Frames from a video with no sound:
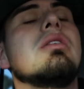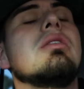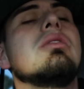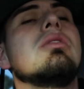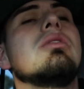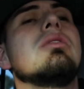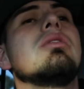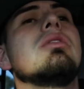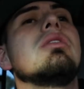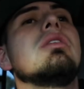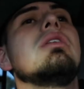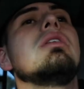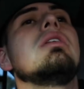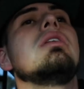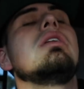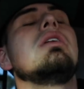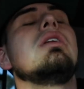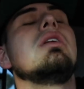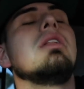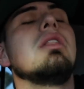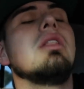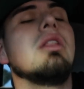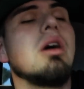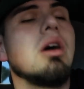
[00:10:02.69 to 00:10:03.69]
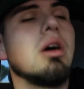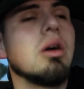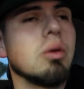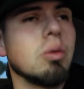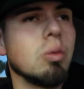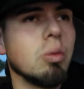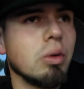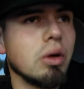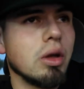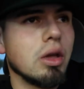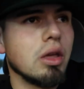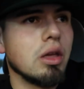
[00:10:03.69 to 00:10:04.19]
go a
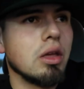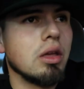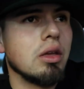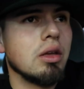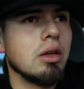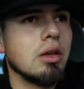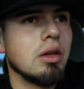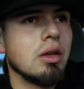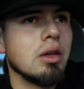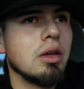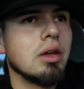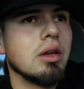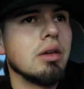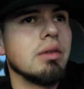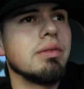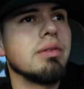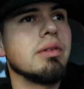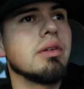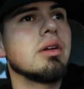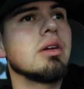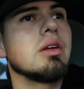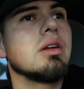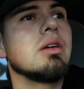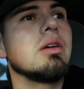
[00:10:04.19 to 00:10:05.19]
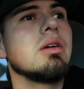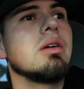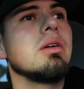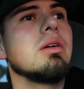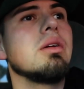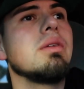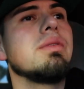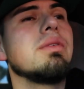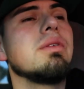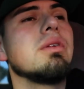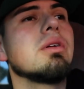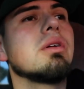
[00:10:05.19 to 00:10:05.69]
long way if you're gonna
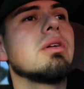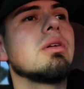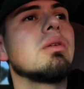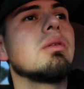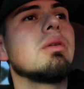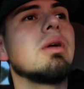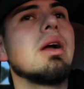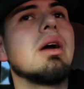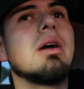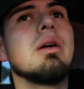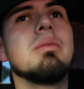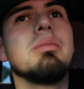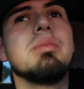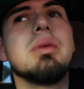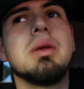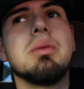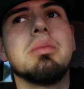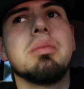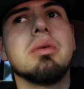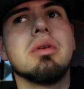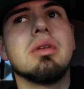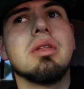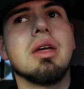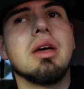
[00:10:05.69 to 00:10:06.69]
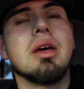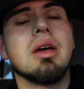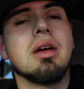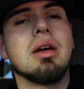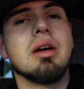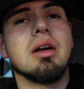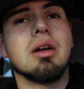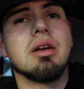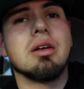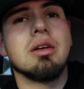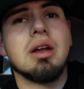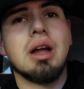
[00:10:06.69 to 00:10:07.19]
if you're around people that
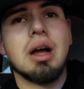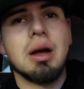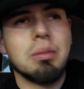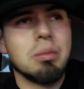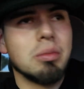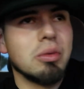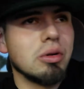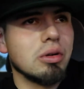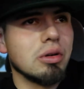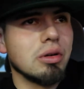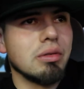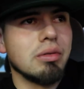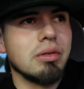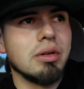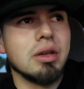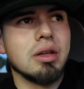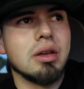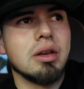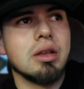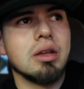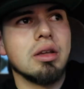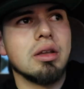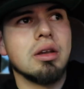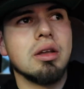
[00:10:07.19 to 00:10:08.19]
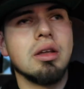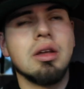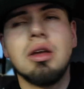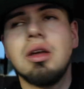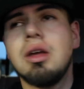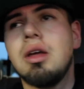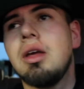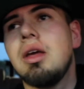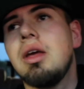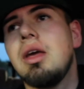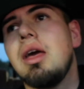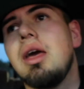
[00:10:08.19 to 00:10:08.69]
are not motivated
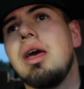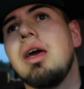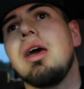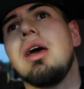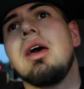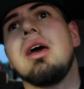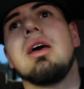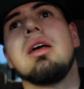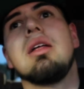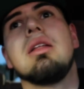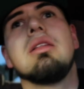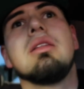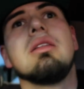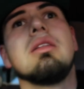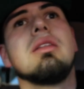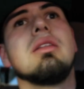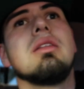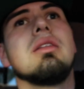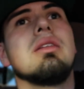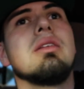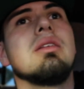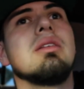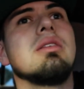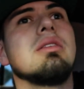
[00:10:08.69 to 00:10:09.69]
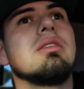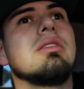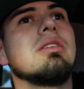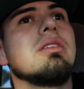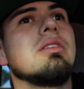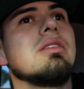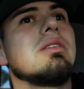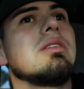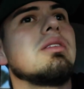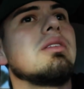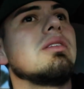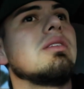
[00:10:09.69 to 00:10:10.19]
and
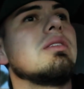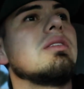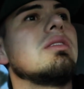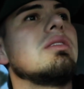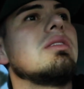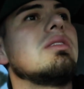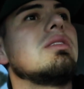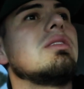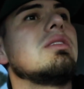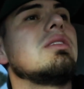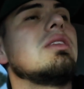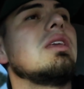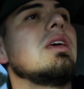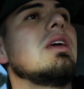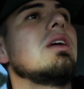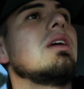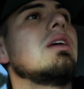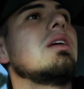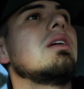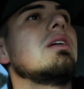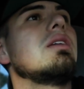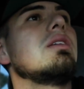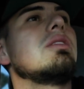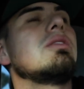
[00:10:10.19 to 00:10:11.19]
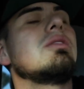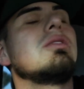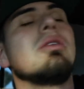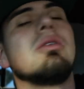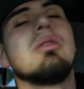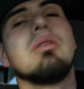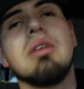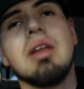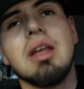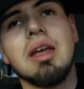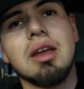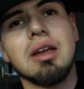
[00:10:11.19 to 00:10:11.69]
just think
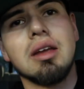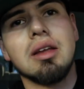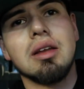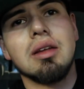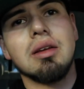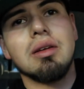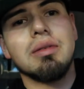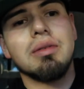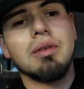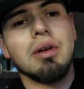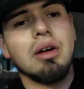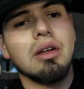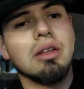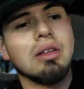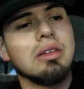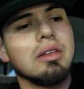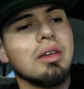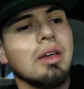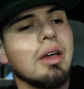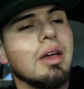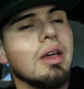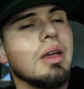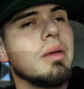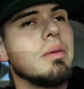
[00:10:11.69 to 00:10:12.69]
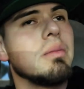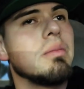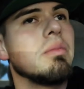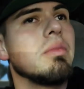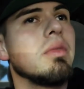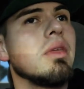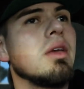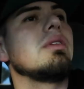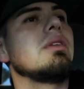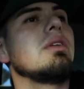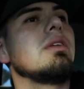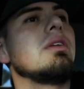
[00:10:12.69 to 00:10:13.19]
so negative all the time,
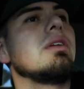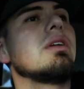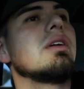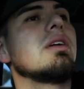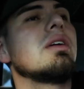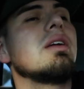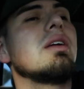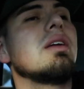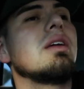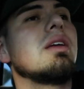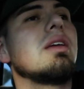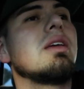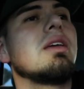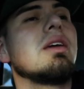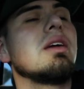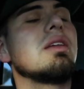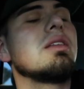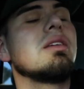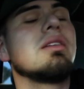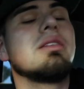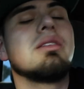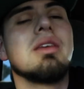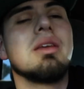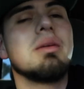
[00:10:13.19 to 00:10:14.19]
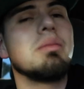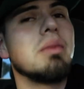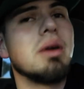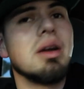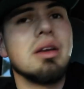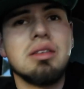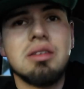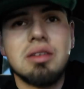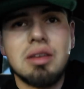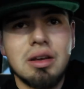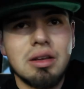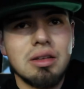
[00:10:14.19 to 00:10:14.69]
you're gonna get the same
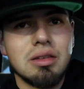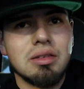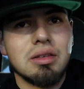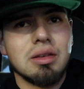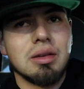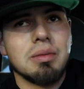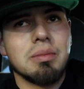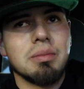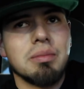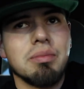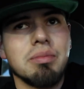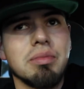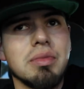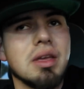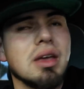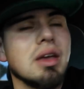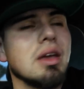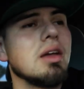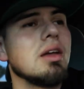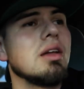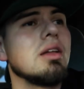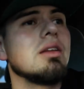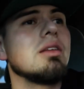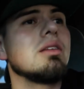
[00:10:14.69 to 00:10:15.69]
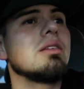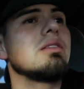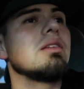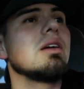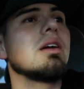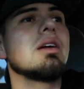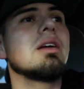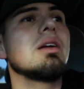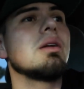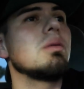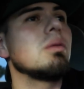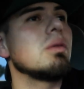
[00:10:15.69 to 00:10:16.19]
mindset as them. And it's
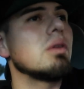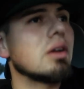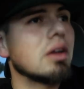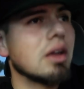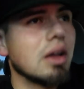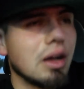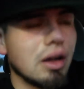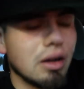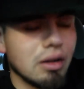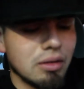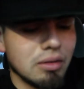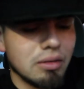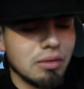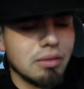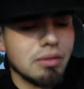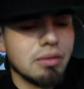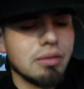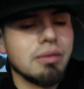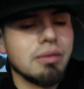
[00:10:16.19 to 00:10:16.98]
not gonna work out